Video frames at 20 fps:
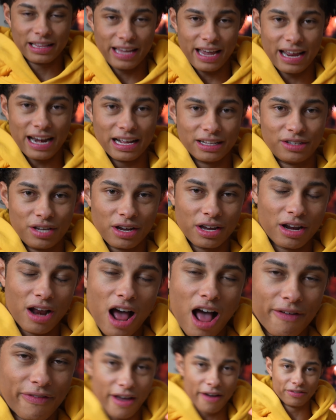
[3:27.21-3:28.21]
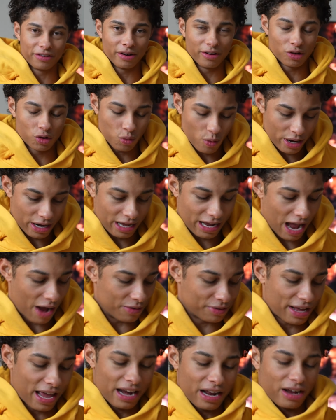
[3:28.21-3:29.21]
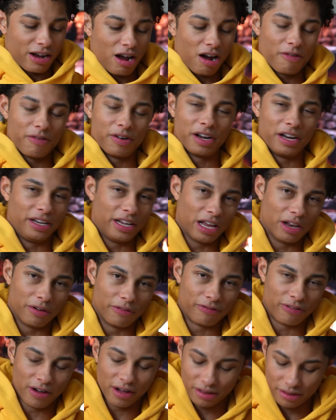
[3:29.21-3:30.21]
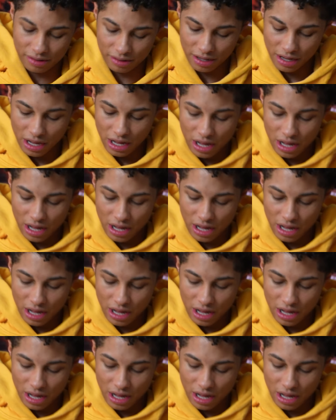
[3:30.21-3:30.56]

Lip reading: day and I took it off after I was sweating, I was kind of covered in yellow fuzz.